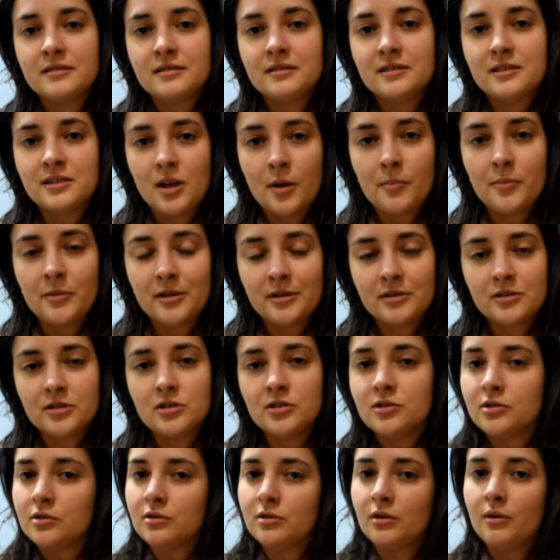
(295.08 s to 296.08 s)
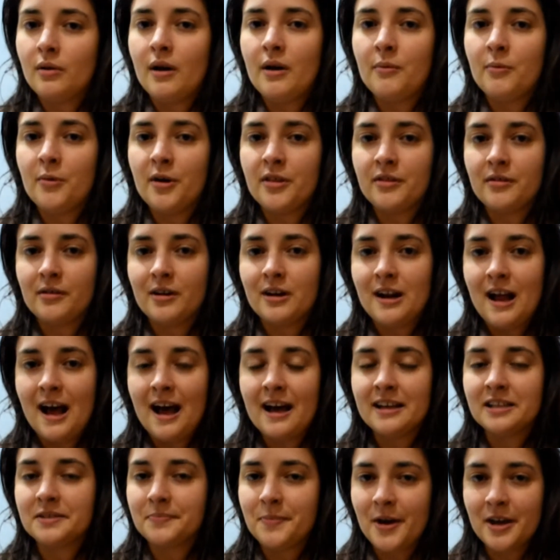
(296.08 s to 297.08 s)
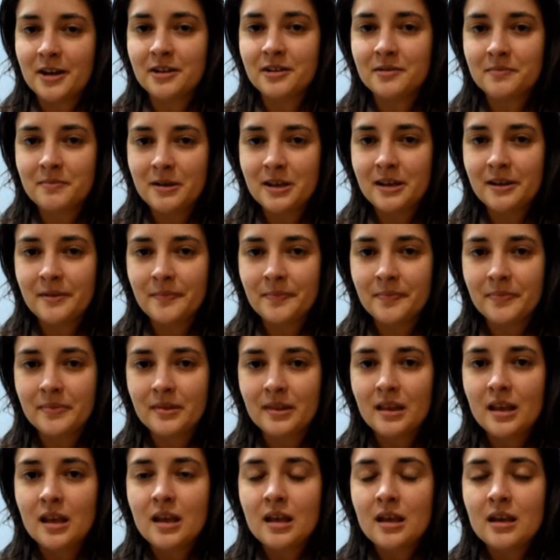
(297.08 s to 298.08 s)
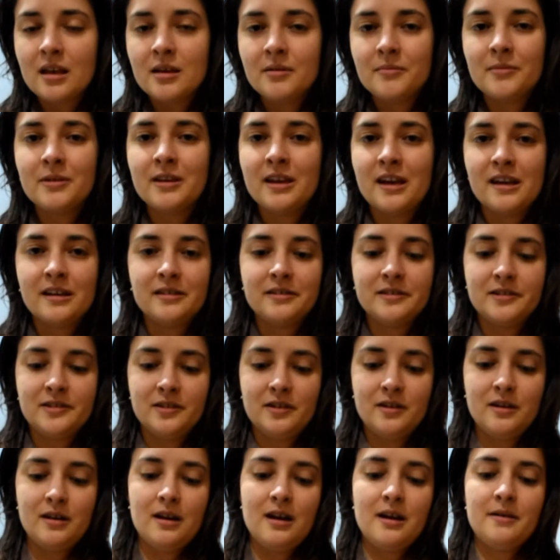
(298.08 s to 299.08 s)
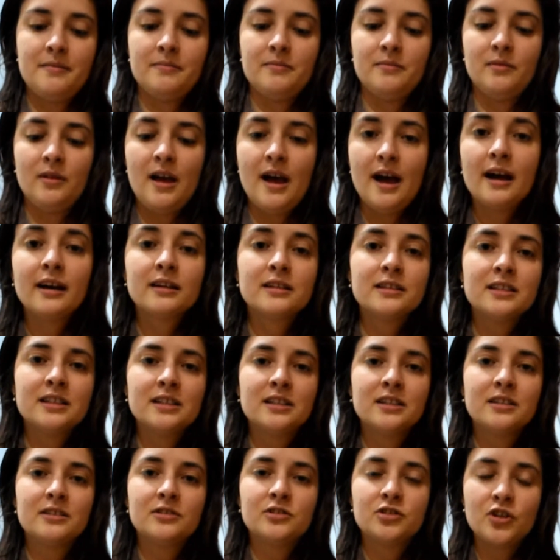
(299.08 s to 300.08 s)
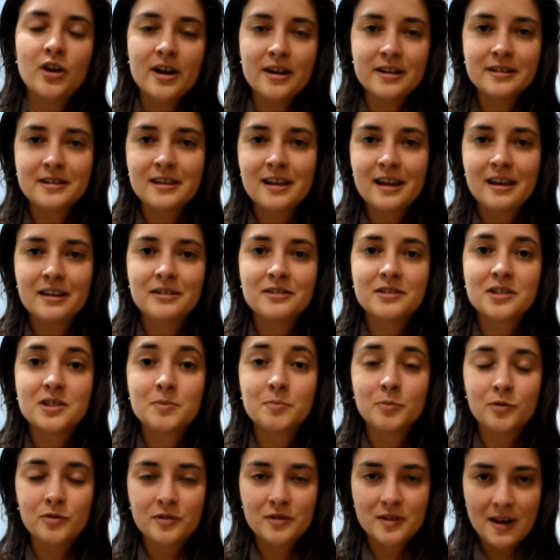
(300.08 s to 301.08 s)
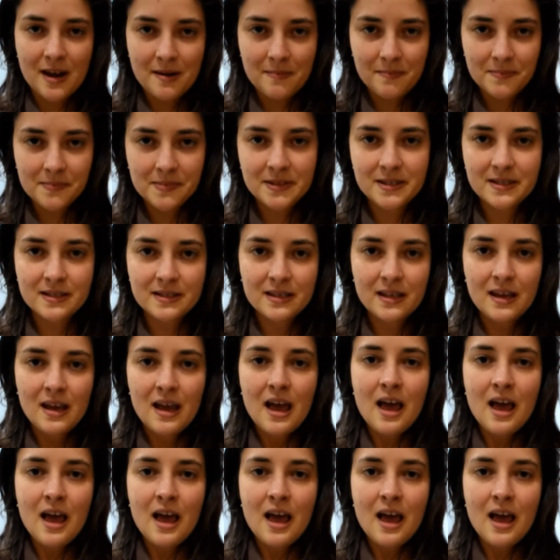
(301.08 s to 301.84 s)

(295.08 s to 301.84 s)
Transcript: something to do and whether it has bettered me. But yeah, so I'm trying to get small steps